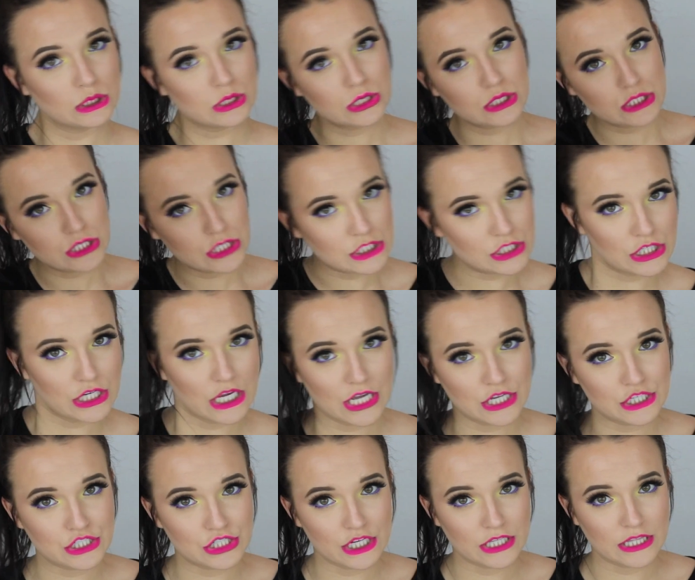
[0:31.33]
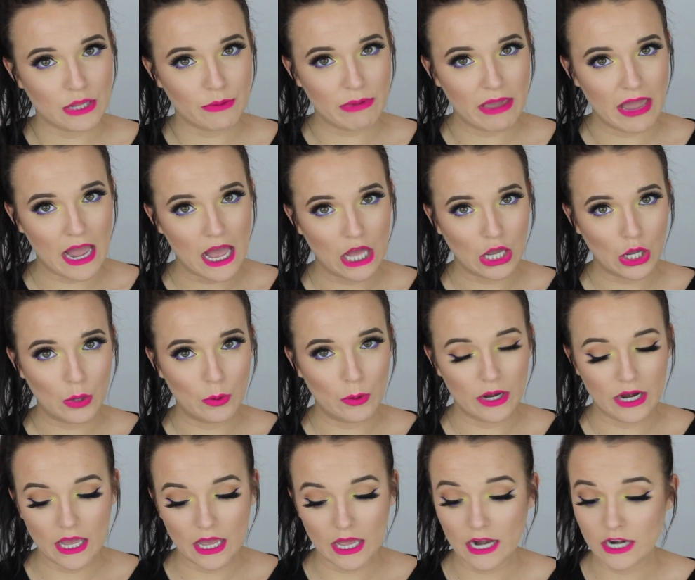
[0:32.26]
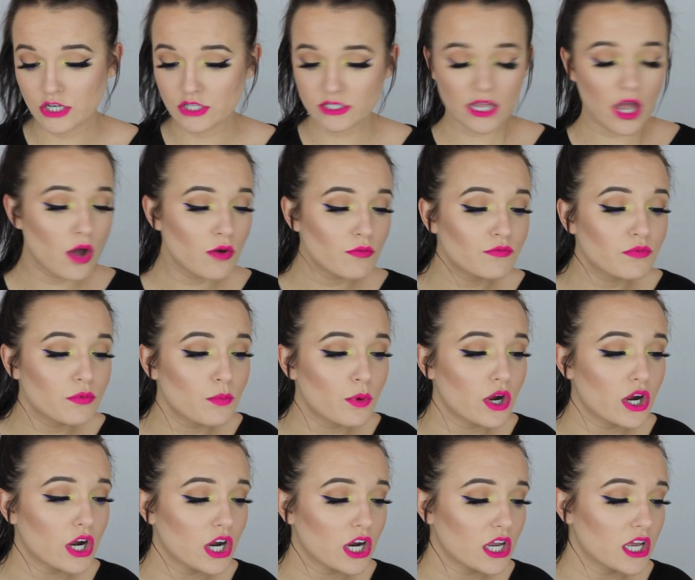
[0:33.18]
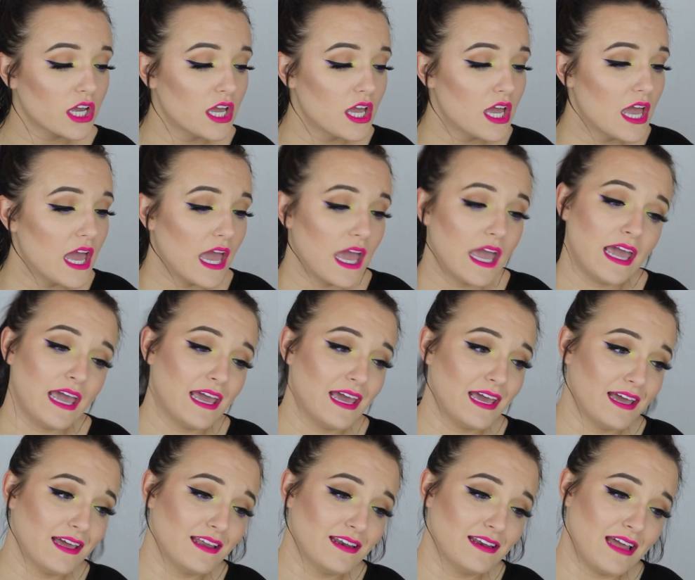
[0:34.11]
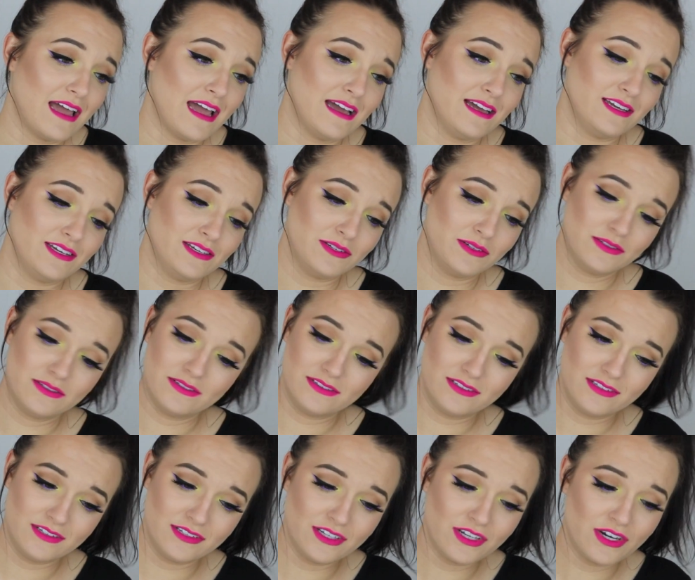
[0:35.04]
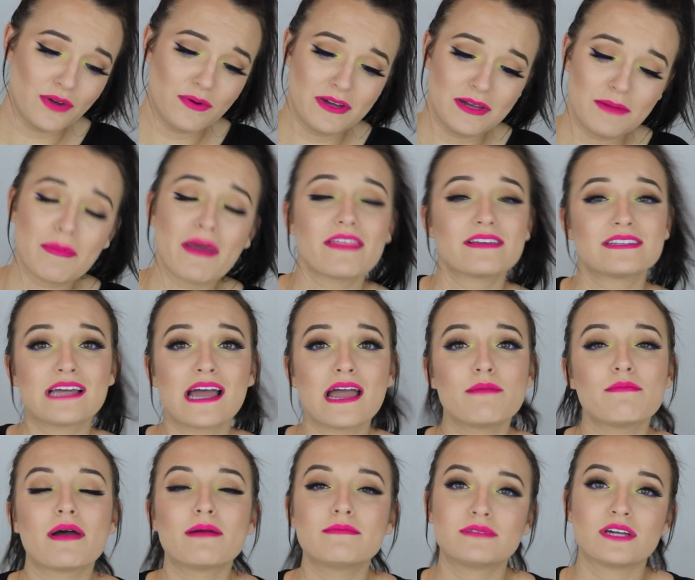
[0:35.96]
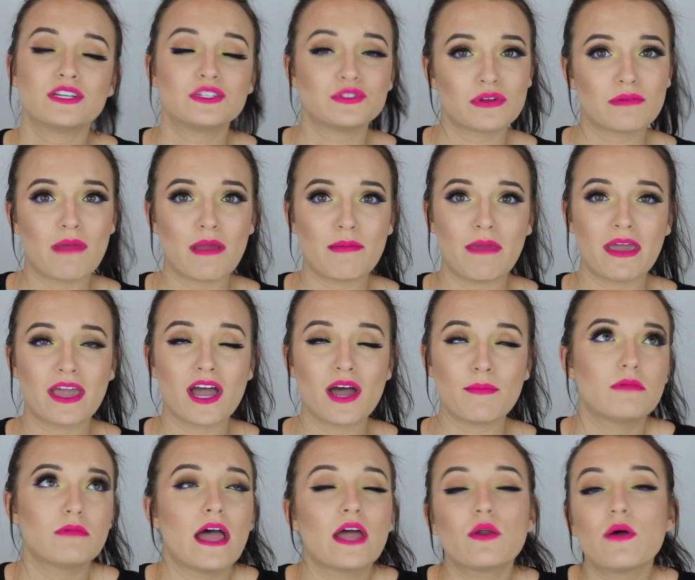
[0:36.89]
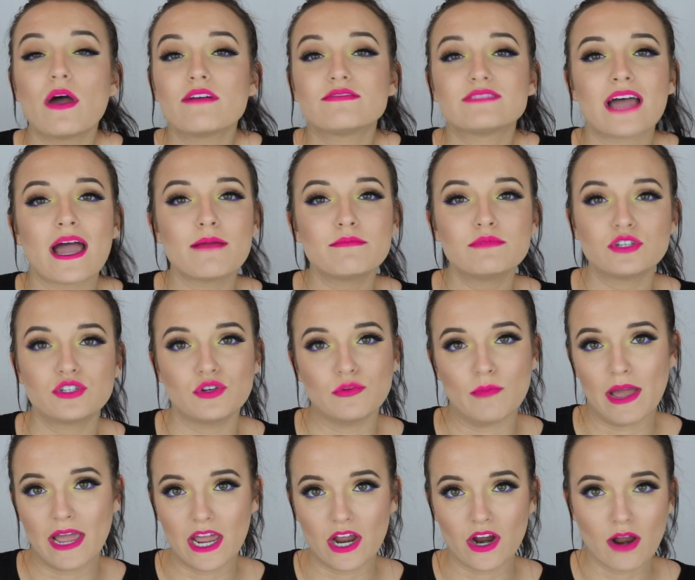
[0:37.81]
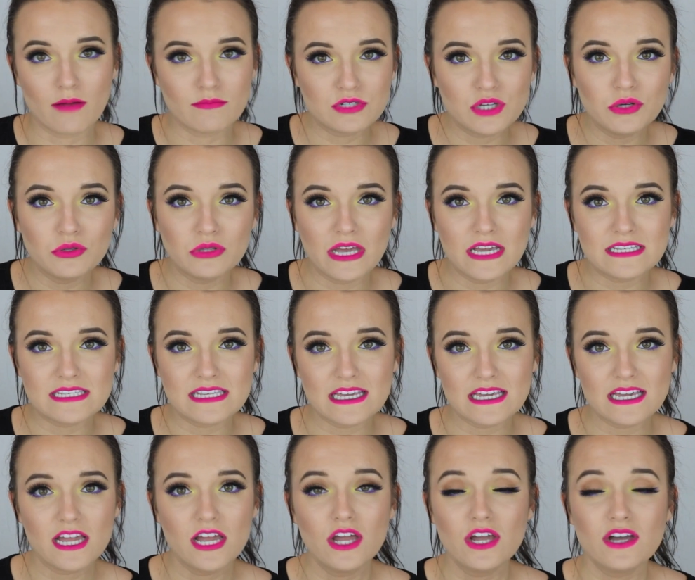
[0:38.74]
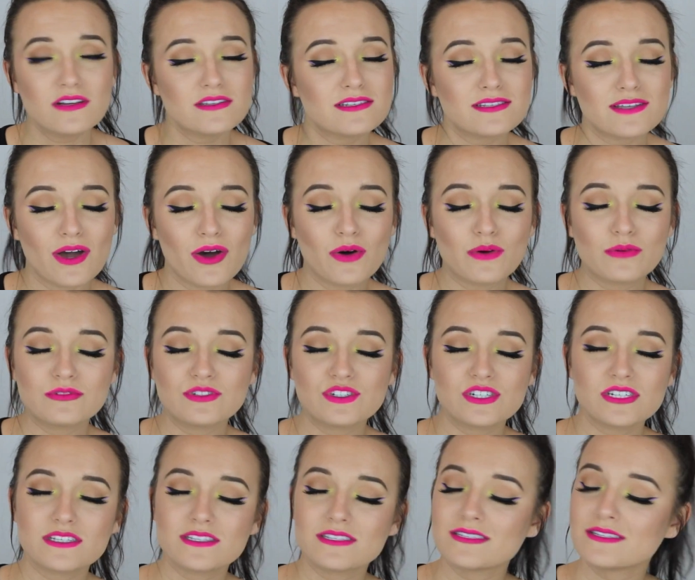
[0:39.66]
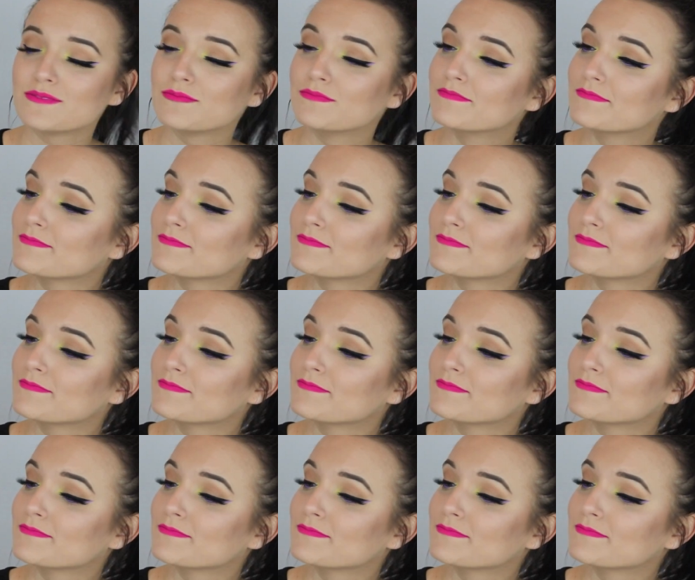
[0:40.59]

situation that we got going on. I just got home from work and you know what, by the time I'm done doing my makeup, I don't have time to do my hair. I'm too lazy, so just